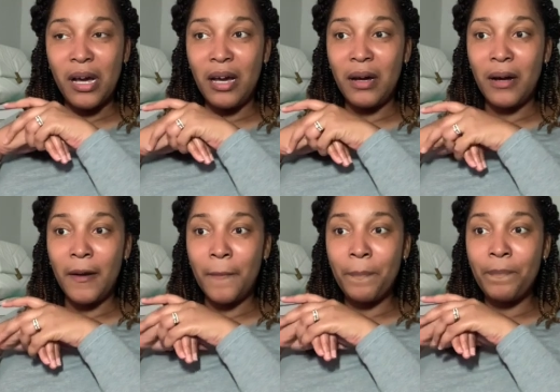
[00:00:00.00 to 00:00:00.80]

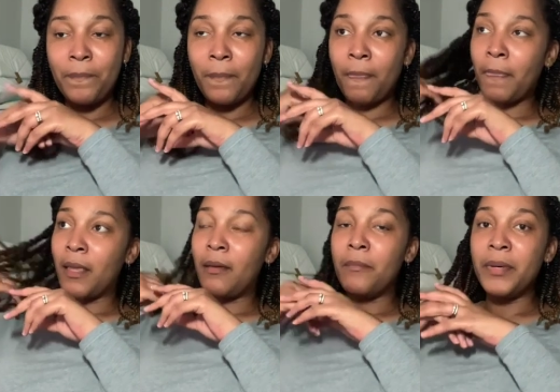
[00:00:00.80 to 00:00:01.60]
um,
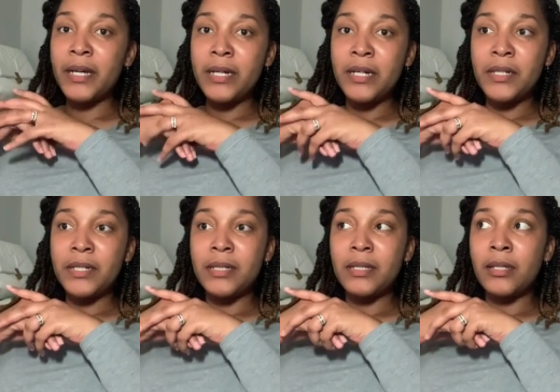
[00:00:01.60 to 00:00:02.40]

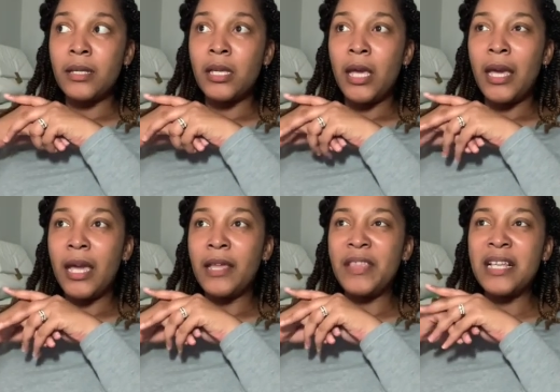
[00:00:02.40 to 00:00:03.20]
because,
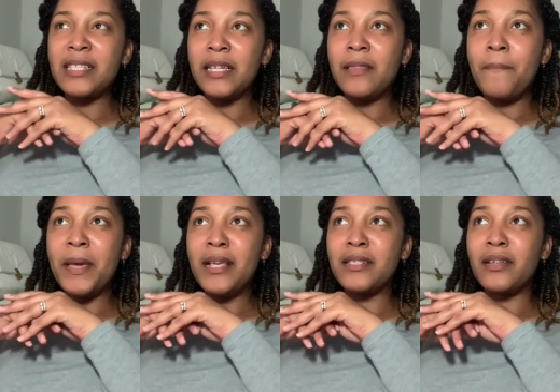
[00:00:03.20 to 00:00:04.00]
and that's in the
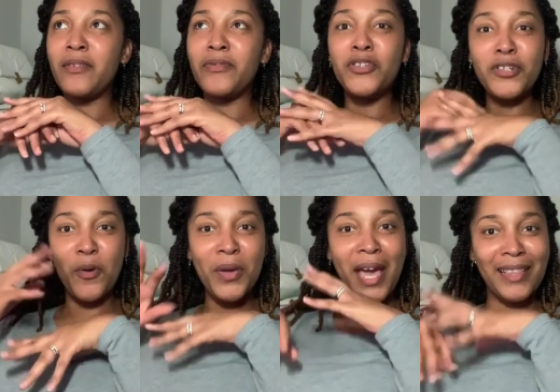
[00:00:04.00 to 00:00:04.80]
means of, you know,
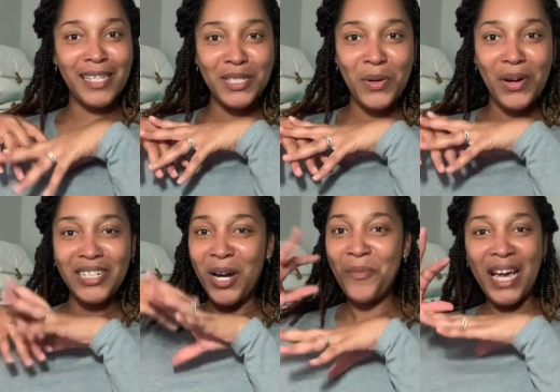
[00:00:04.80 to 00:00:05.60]
we got this going
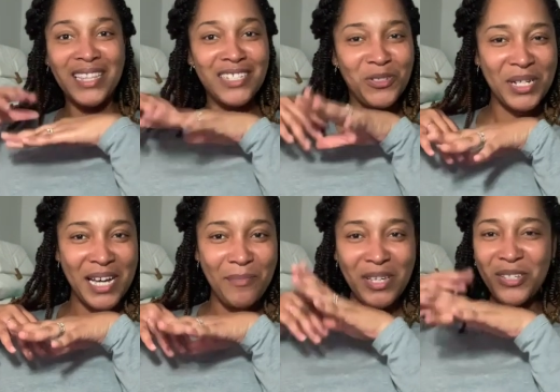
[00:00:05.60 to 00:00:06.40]
on, we got this, you
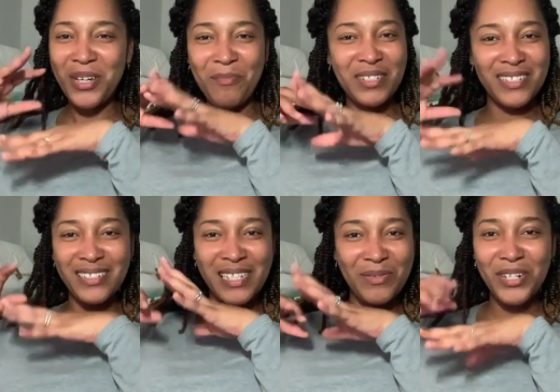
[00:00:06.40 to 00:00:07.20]
coming, you coming to the
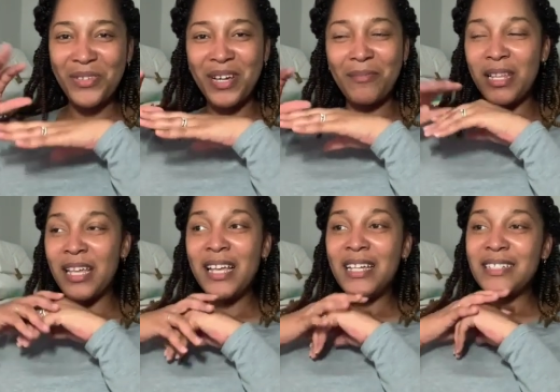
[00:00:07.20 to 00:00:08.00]
step show, you coming.
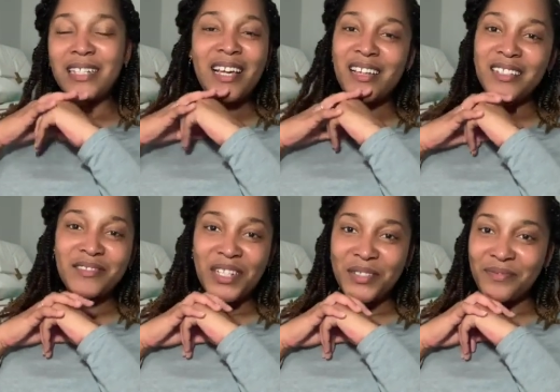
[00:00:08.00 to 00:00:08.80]
It's like, I don't
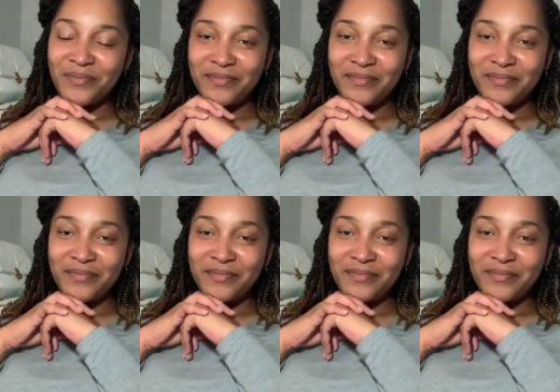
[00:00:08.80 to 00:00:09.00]
no,